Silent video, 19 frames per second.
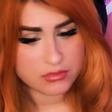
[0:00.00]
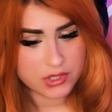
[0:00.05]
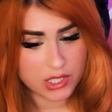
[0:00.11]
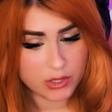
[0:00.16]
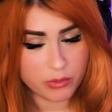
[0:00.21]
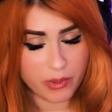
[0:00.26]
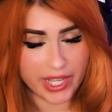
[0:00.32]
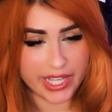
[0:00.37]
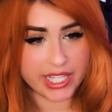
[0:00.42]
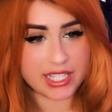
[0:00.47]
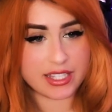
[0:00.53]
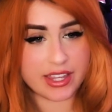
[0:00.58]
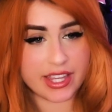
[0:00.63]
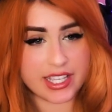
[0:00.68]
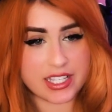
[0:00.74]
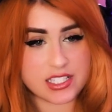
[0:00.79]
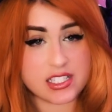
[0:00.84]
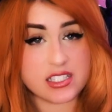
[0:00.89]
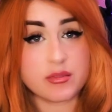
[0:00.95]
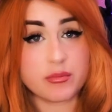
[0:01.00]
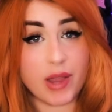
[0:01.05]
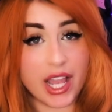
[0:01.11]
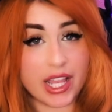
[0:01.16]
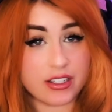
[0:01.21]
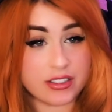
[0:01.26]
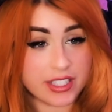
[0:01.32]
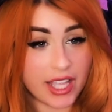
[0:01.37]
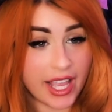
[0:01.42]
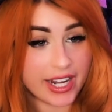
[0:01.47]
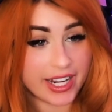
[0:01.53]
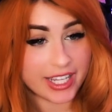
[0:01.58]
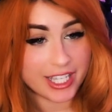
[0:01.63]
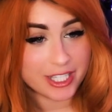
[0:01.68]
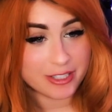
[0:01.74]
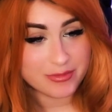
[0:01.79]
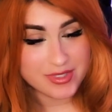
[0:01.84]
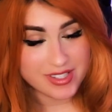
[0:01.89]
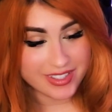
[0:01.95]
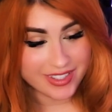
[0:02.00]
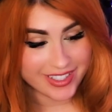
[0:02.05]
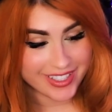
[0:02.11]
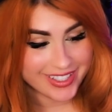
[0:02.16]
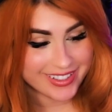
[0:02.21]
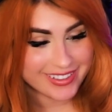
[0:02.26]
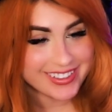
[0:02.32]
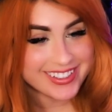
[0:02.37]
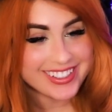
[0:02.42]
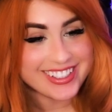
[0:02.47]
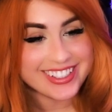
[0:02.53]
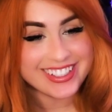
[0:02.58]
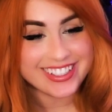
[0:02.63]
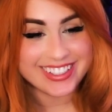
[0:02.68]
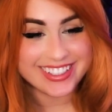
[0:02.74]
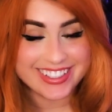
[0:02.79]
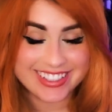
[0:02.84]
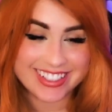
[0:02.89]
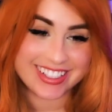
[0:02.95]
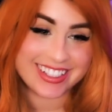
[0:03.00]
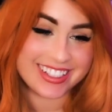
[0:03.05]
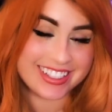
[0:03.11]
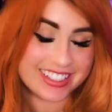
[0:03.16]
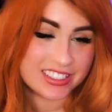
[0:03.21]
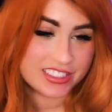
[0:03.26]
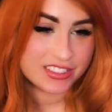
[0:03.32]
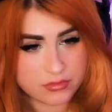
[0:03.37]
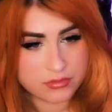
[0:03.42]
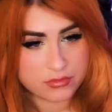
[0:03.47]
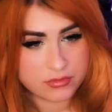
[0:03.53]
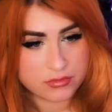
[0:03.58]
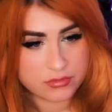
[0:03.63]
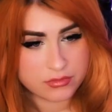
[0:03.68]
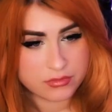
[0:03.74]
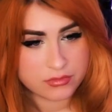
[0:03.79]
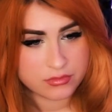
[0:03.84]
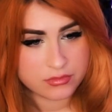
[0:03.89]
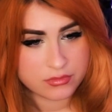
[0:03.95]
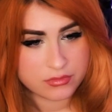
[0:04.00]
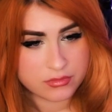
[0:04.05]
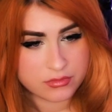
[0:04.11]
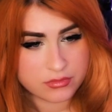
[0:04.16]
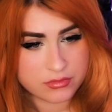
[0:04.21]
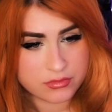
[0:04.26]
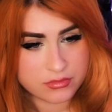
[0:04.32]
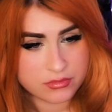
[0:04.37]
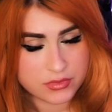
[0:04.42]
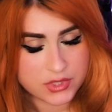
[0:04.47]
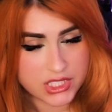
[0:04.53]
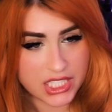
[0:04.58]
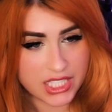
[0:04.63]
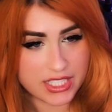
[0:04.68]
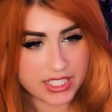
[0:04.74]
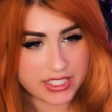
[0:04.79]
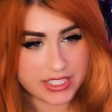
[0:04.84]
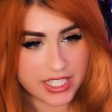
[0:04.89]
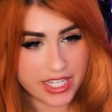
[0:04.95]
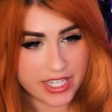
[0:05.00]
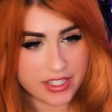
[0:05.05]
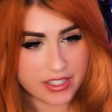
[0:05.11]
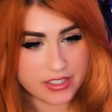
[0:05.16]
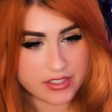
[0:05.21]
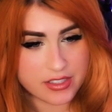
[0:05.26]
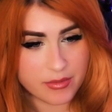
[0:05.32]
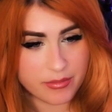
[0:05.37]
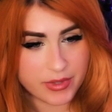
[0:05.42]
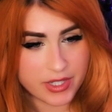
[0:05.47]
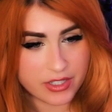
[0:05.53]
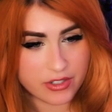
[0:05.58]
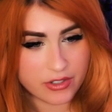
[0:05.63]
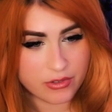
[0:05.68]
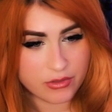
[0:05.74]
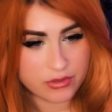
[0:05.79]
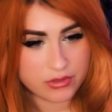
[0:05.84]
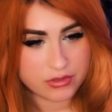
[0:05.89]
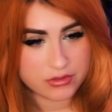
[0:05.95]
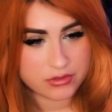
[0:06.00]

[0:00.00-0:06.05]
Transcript: The way he like smiled at him. It's like, ah. So you gonna take something? No?